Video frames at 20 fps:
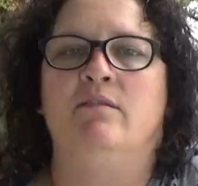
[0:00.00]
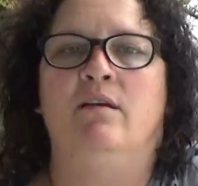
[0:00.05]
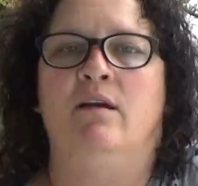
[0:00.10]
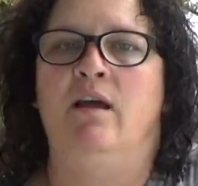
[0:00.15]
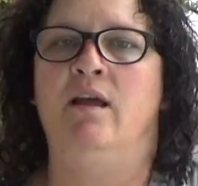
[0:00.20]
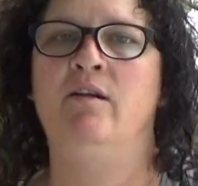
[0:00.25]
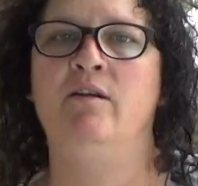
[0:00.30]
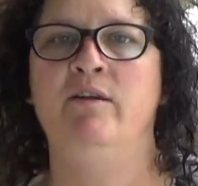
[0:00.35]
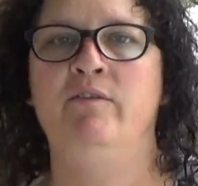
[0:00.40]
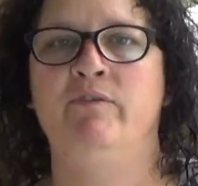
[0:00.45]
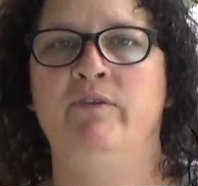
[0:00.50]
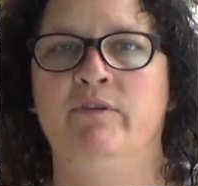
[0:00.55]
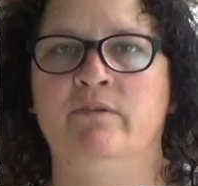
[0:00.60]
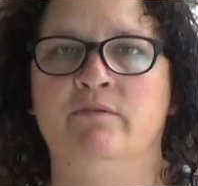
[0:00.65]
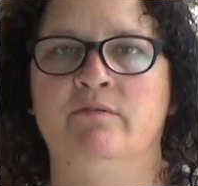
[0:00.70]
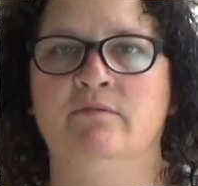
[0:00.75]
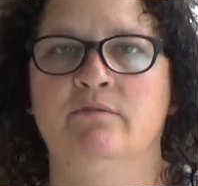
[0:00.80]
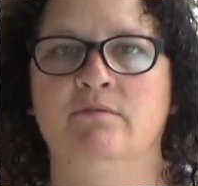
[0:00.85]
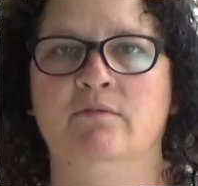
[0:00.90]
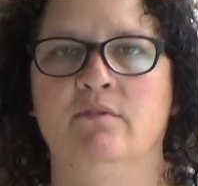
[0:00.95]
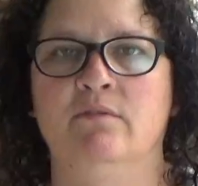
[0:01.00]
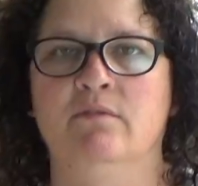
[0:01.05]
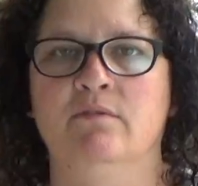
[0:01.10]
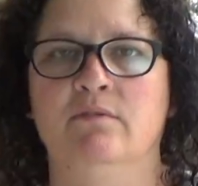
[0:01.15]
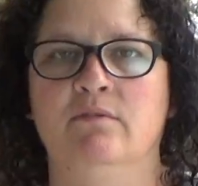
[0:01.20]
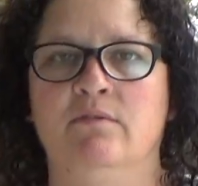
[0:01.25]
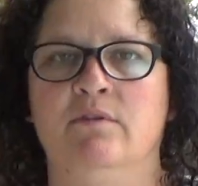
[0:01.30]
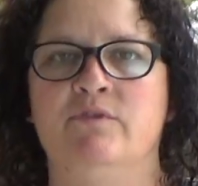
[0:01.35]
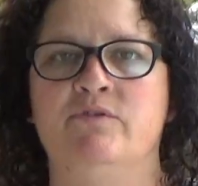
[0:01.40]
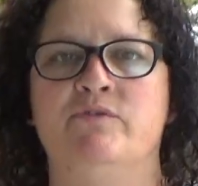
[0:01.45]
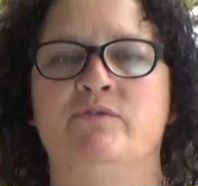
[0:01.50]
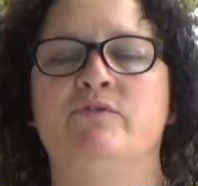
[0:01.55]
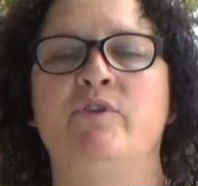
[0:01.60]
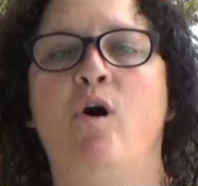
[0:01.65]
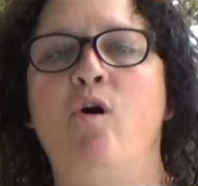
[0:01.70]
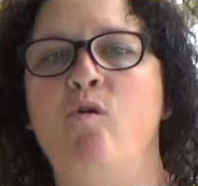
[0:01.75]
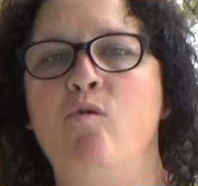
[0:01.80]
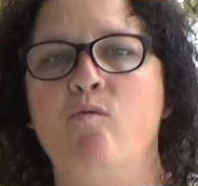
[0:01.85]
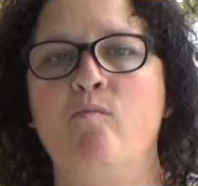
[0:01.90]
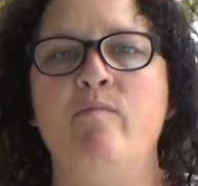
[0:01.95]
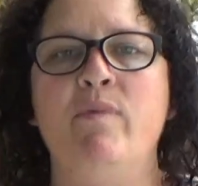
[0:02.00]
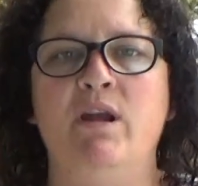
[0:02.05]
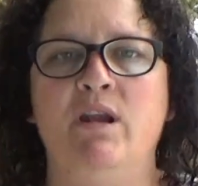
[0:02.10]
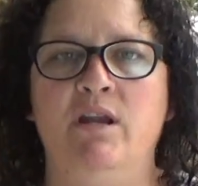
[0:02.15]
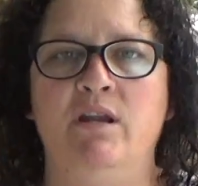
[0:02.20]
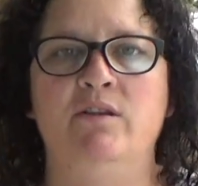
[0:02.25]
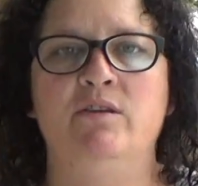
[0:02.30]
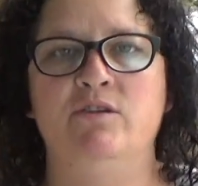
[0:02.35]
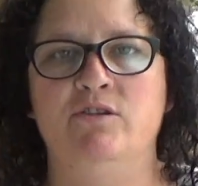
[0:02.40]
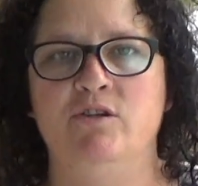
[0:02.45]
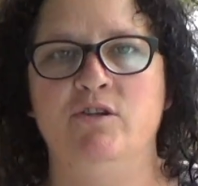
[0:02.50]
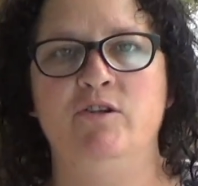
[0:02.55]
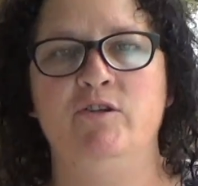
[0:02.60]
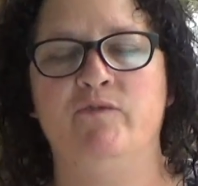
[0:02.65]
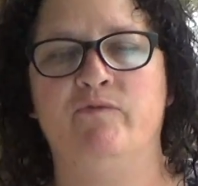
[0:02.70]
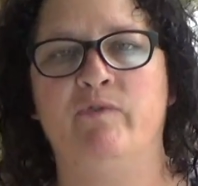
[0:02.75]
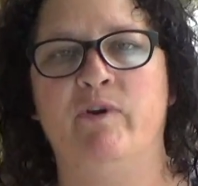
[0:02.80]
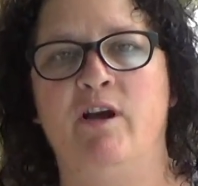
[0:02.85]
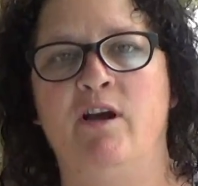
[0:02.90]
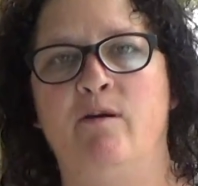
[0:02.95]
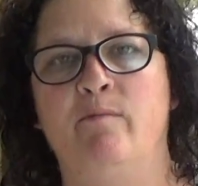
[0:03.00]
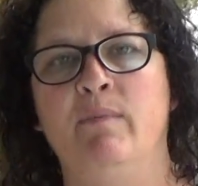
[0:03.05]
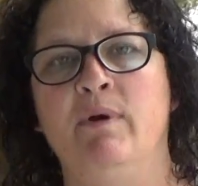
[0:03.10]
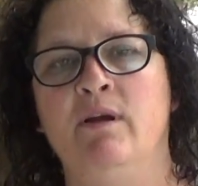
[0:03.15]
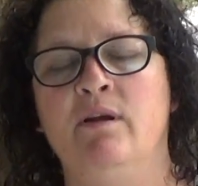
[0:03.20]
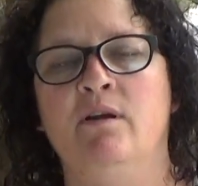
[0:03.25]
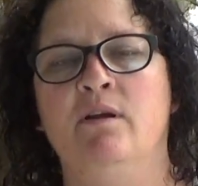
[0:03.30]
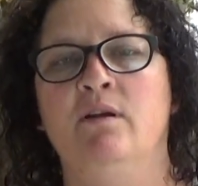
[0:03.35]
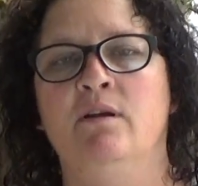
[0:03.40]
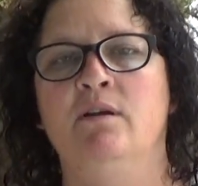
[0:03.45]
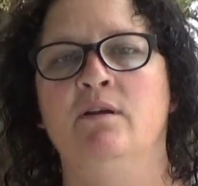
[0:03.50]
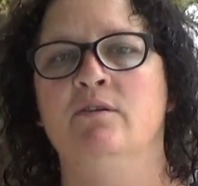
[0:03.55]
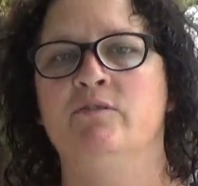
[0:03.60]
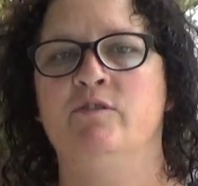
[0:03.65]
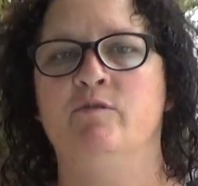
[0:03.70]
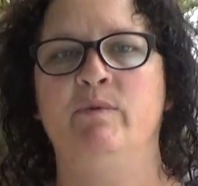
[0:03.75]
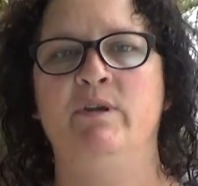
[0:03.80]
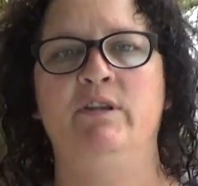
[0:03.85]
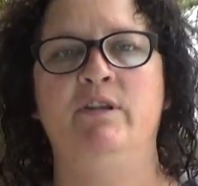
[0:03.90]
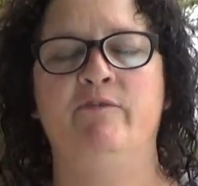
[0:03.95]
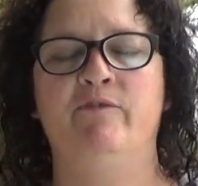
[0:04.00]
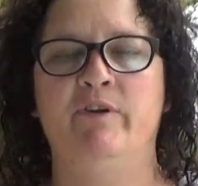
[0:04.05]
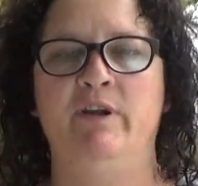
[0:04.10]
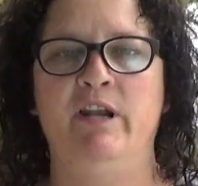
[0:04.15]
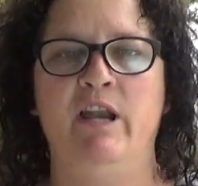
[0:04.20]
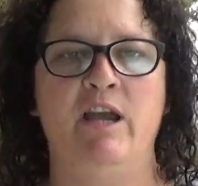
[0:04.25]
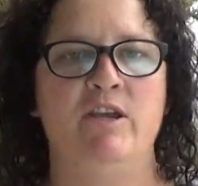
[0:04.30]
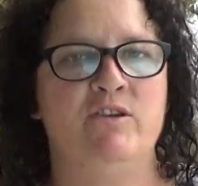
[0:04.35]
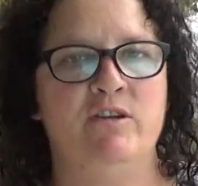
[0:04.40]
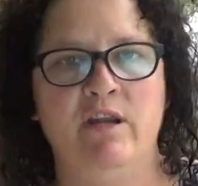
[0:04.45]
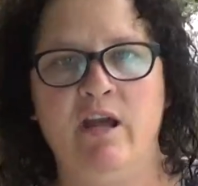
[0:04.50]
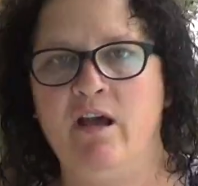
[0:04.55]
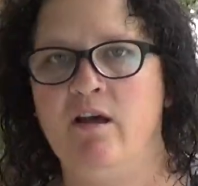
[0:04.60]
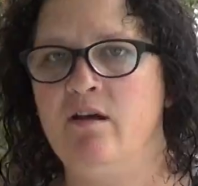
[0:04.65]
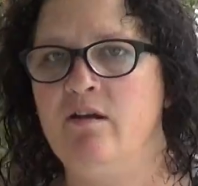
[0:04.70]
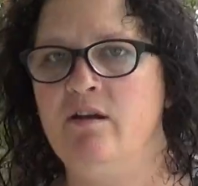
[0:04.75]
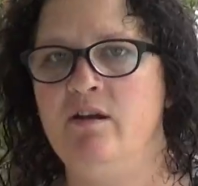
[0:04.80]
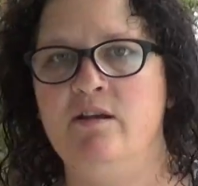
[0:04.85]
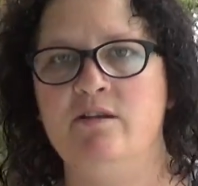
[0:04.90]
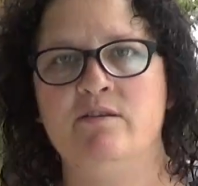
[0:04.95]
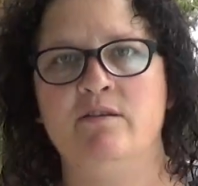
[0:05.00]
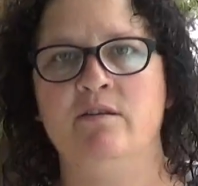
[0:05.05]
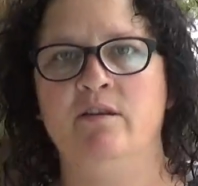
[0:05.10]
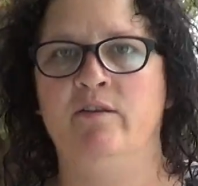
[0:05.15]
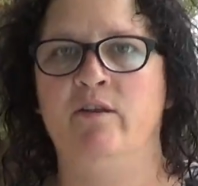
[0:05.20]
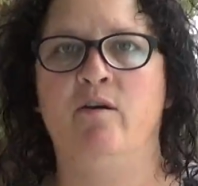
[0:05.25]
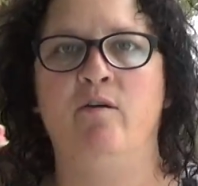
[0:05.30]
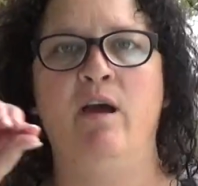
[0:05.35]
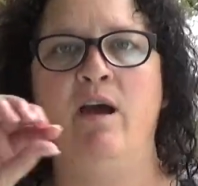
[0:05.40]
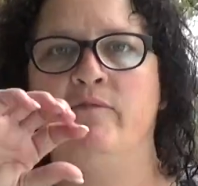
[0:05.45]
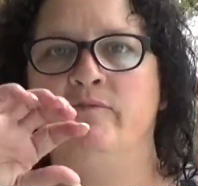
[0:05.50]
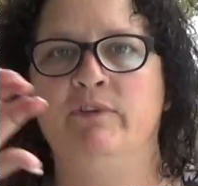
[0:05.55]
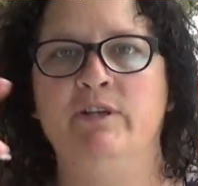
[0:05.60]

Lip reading: I don't even, there's so many to choose from, so many different nationalities, and they'll have